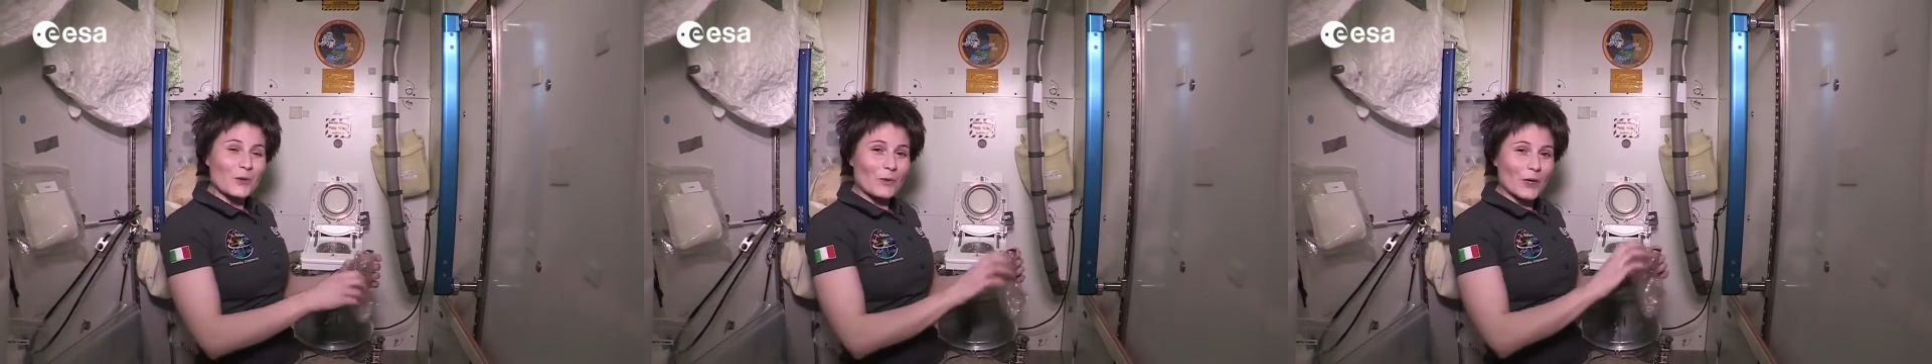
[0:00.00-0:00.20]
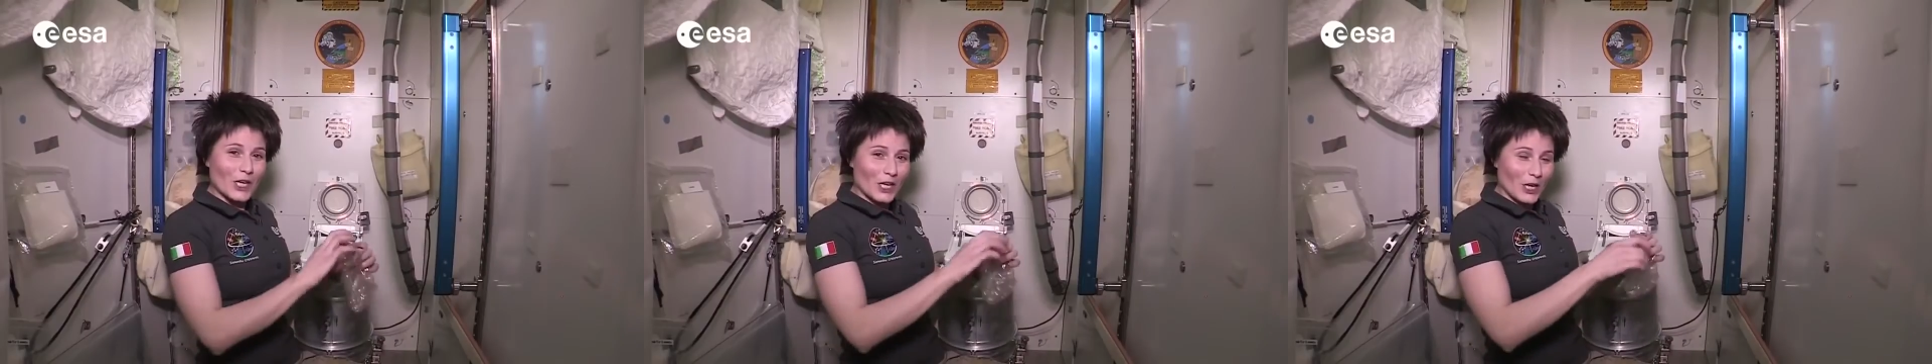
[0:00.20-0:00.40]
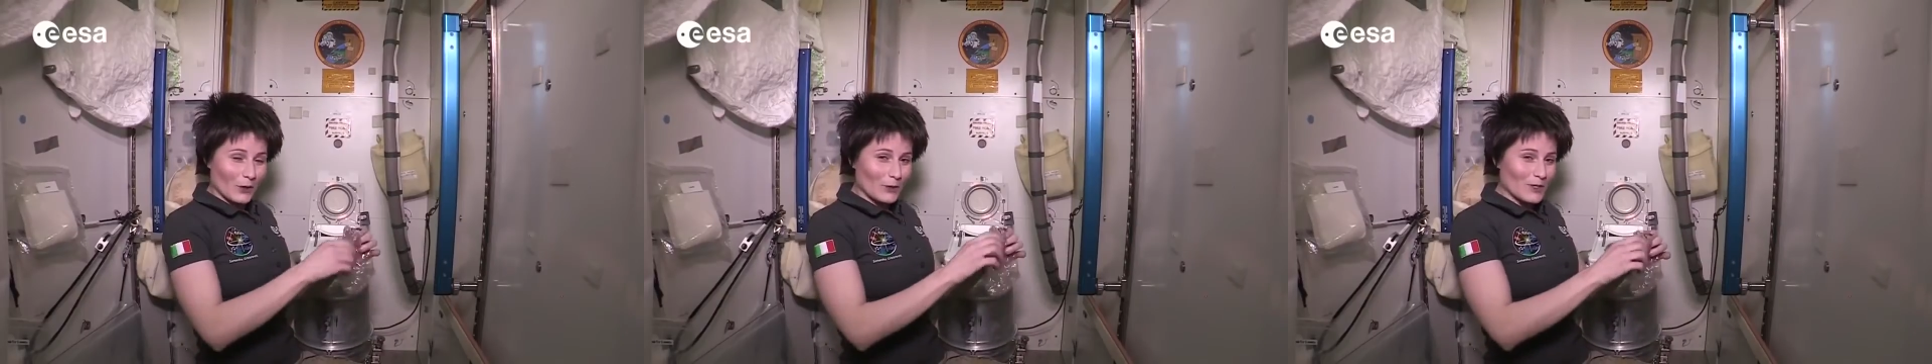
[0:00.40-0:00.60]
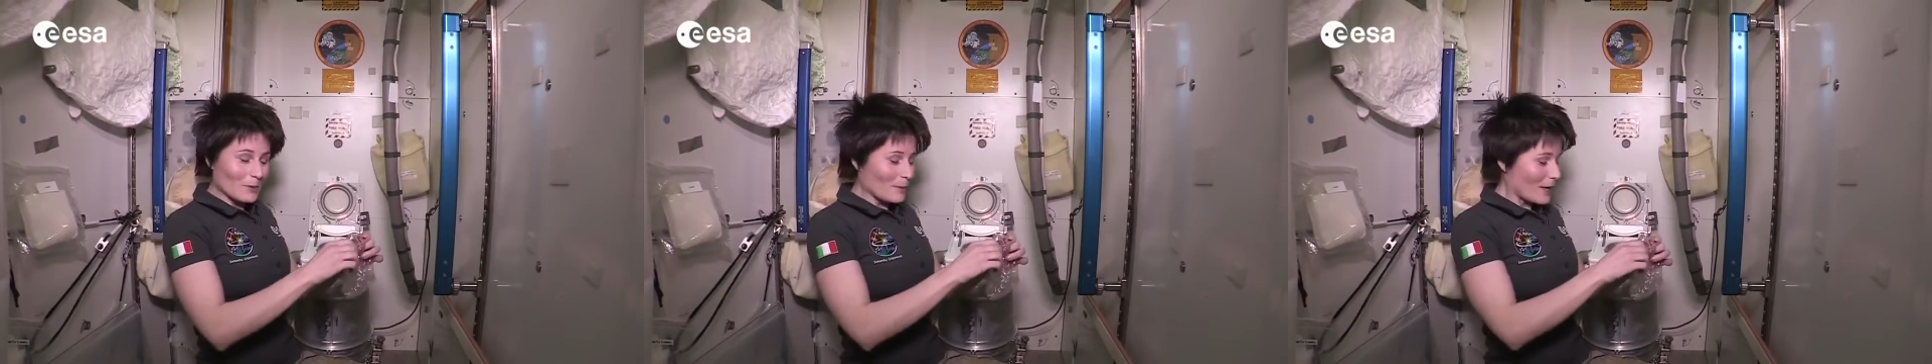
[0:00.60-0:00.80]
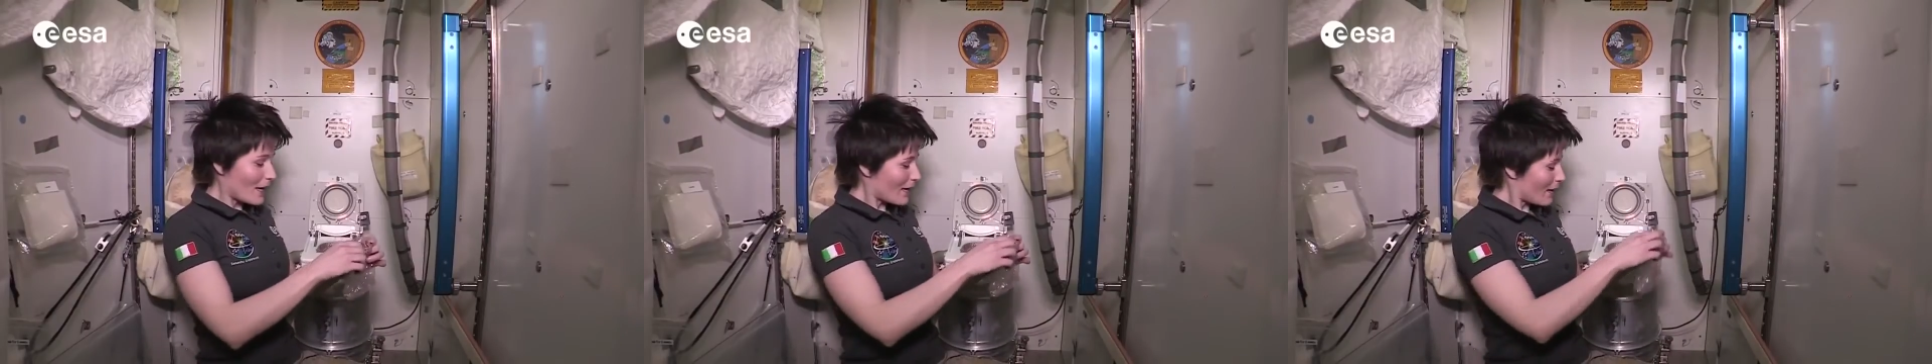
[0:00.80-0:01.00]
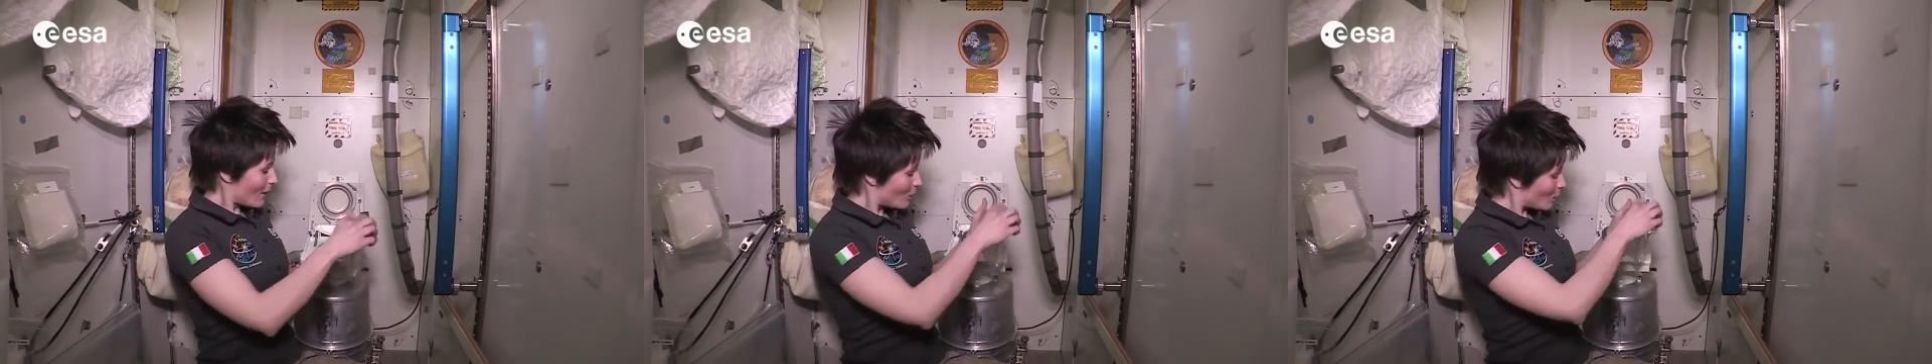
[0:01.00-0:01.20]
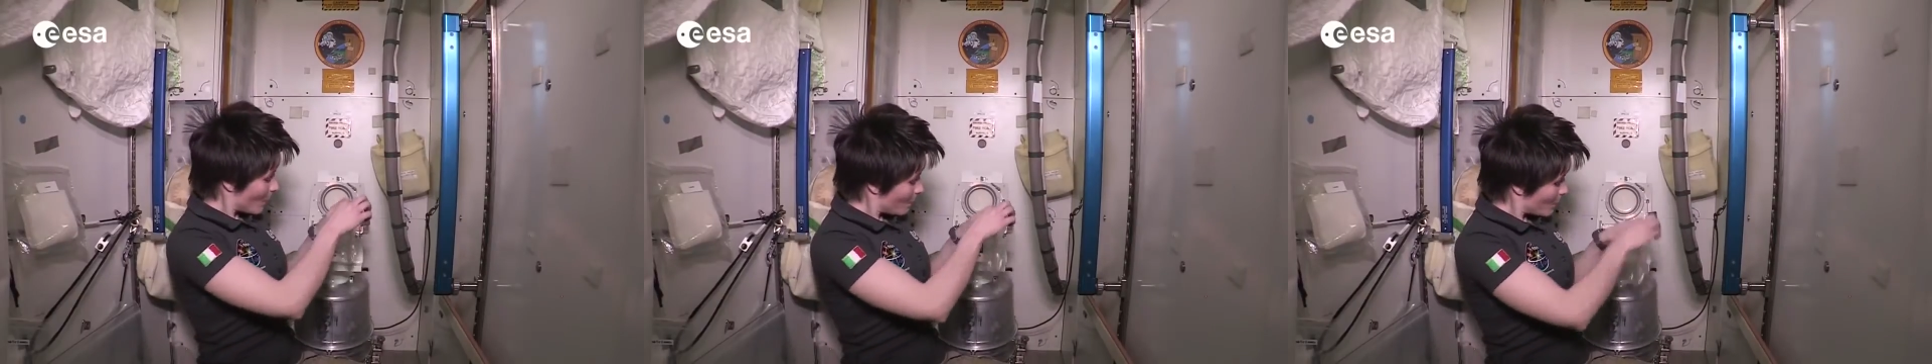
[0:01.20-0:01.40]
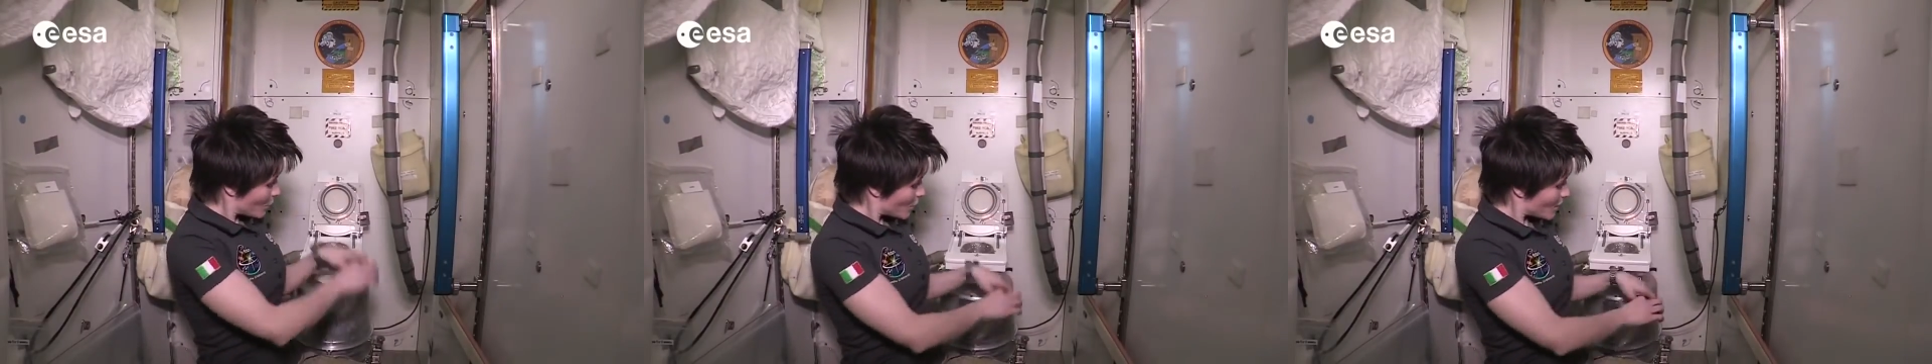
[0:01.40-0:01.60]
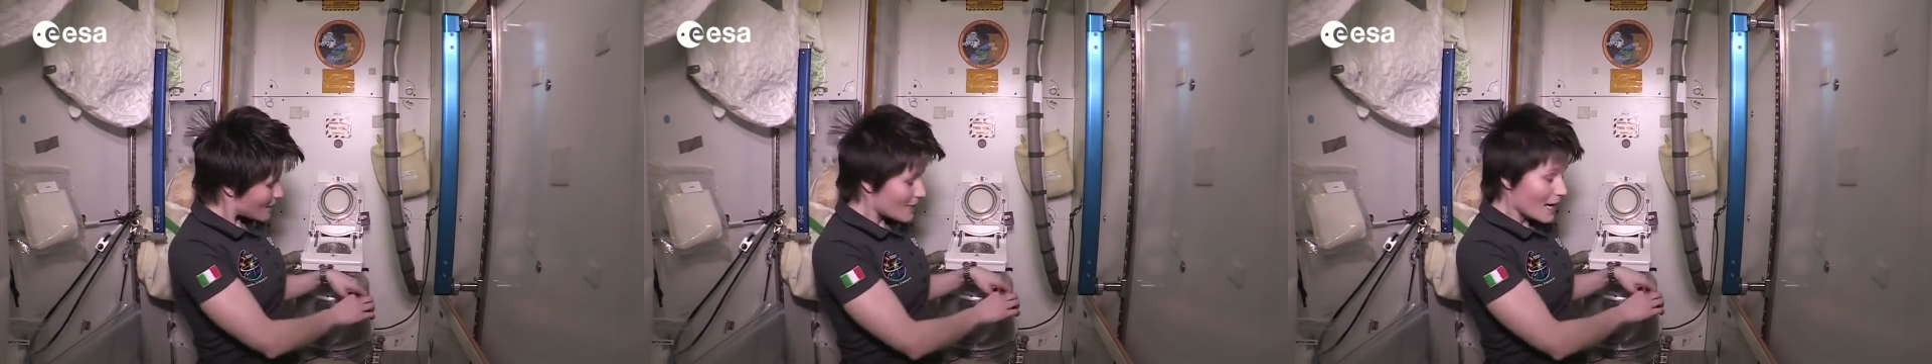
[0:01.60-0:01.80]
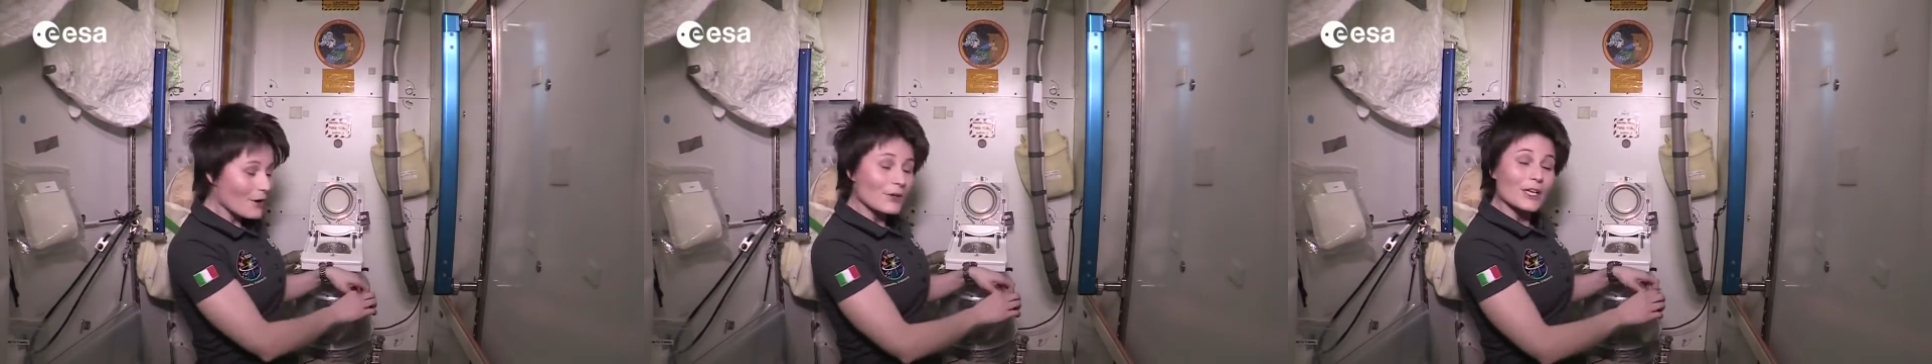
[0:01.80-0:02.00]
we close the bag and we push it
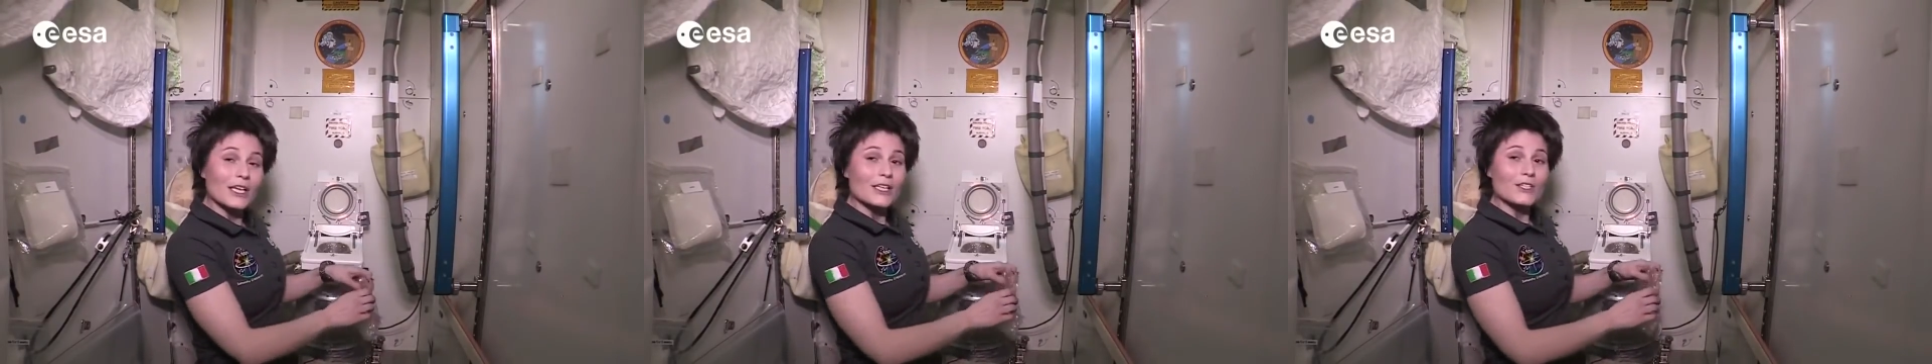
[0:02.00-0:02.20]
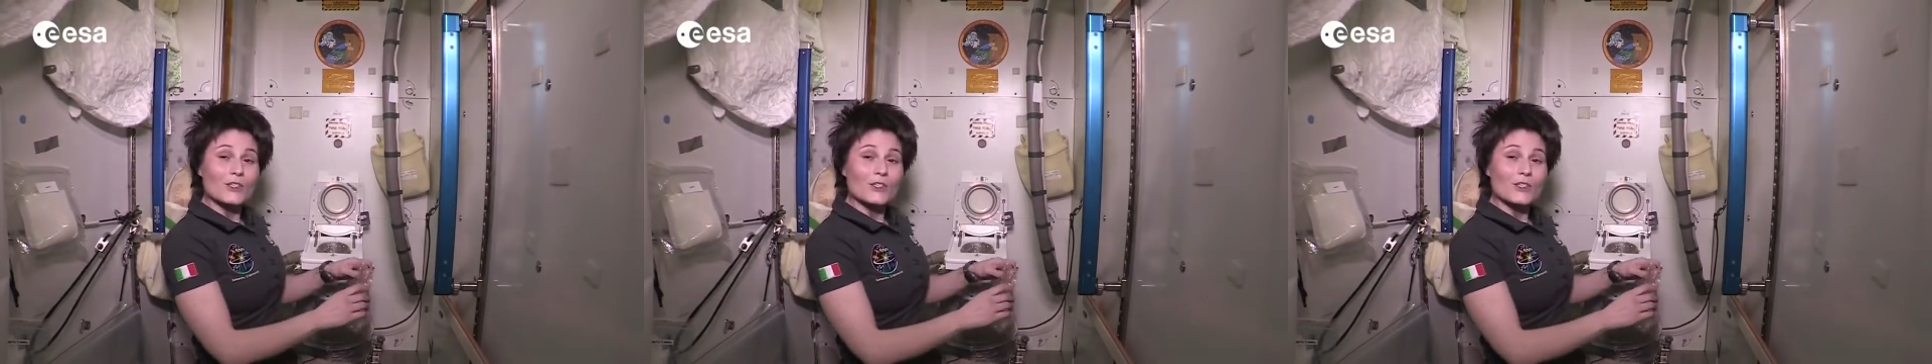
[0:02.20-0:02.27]
down